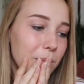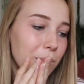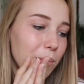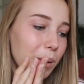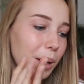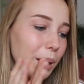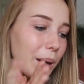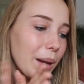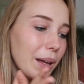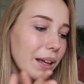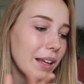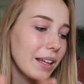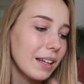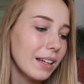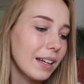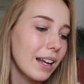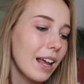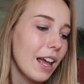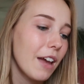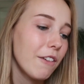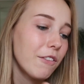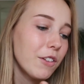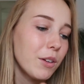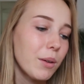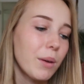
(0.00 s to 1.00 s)
But
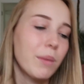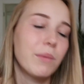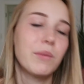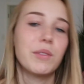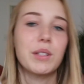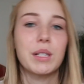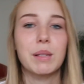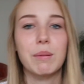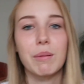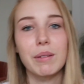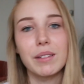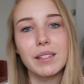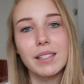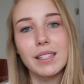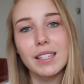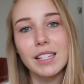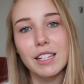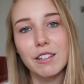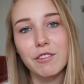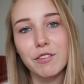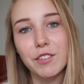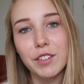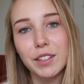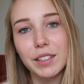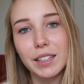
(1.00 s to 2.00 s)
everyone responds
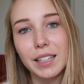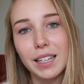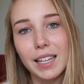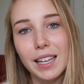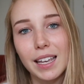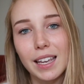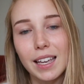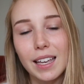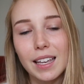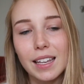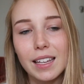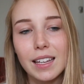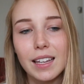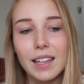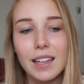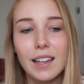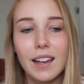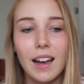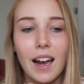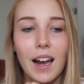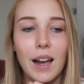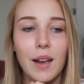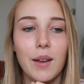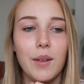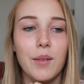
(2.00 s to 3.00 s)
differently.
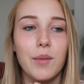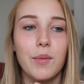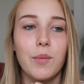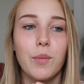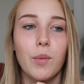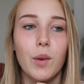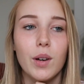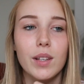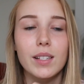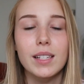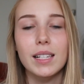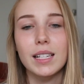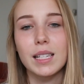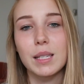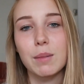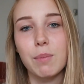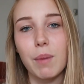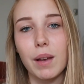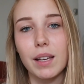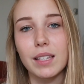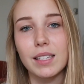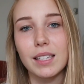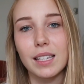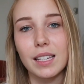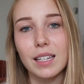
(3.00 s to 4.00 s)
I was
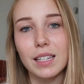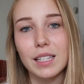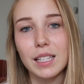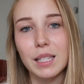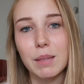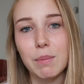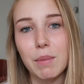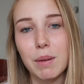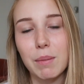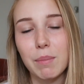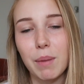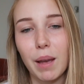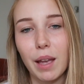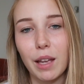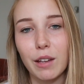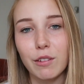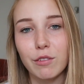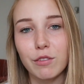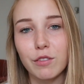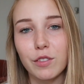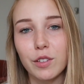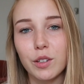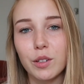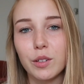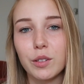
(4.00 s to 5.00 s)
expecting it to be
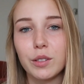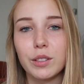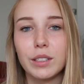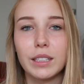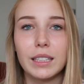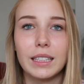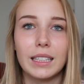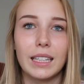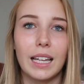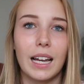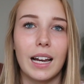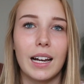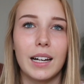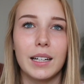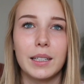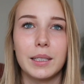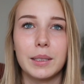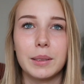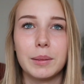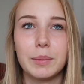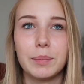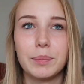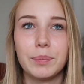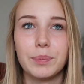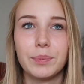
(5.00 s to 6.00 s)
painful.
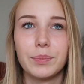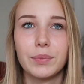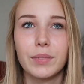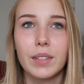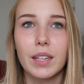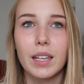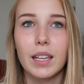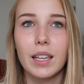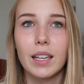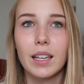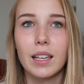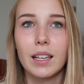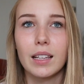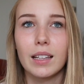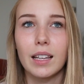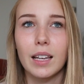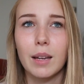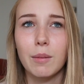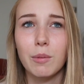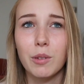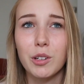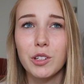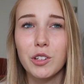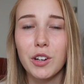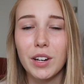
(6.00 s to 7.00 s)
Like,
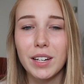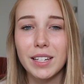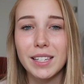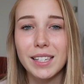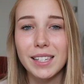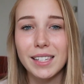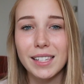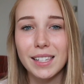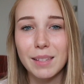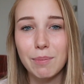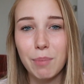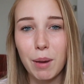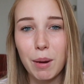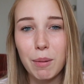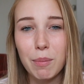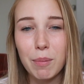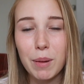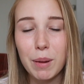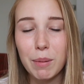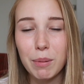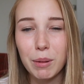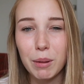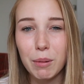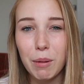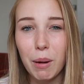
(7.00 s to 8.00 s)
I'm not trying to...
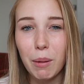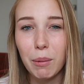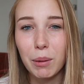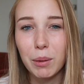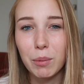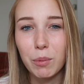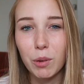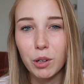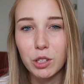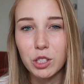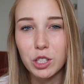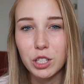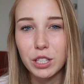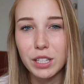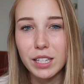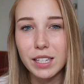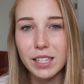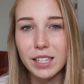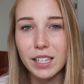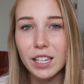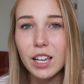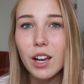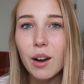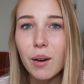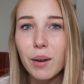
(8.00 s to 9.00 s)
People are probably watching
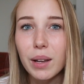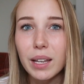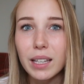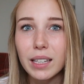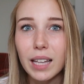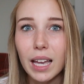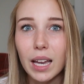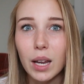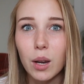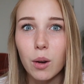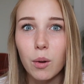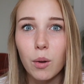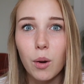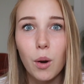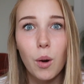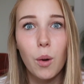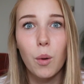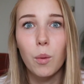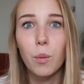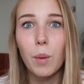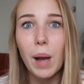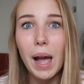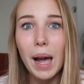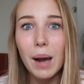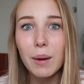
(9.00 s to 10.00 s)
this and going like,
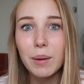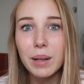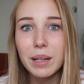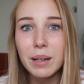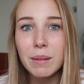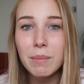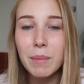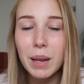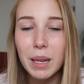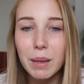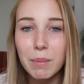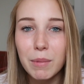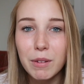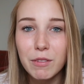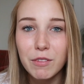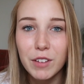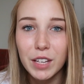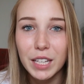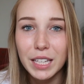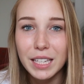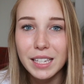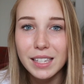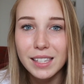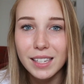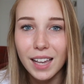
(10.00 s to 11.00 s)
wow, you didn't make me
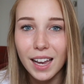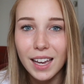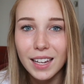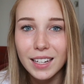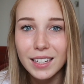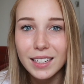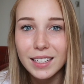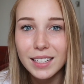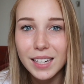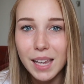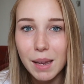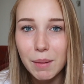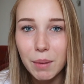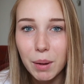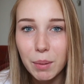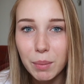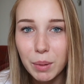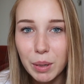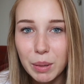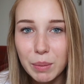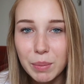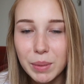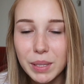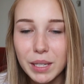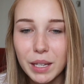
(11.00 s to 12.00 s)
really excited to get my
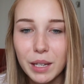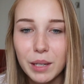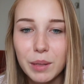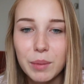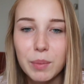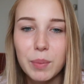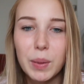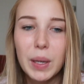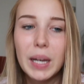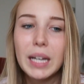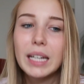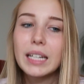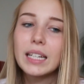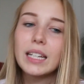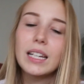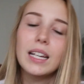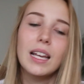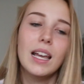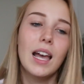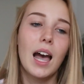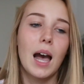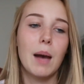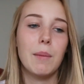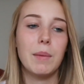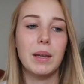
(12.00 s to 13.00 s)
boobs done. But,
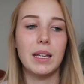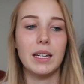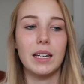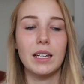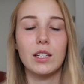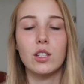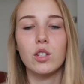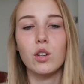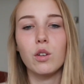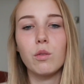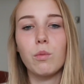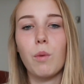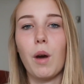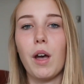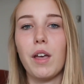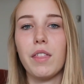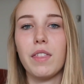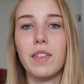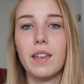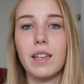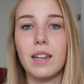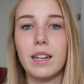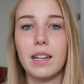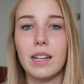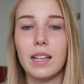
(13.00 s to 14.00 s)
I mean, it's all worth
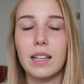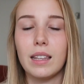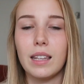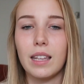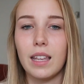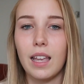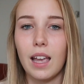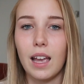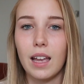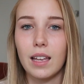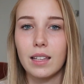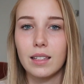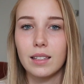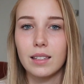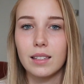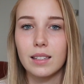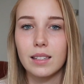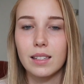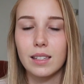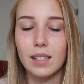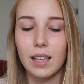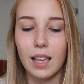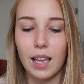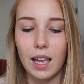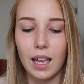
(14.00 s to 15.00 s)
it in the
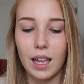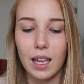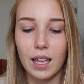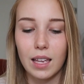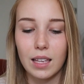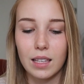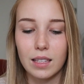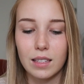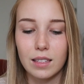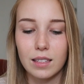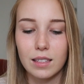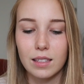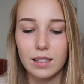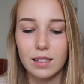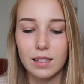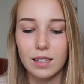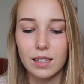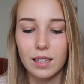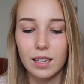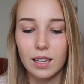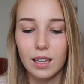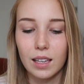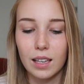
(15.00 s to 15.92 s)
end. And,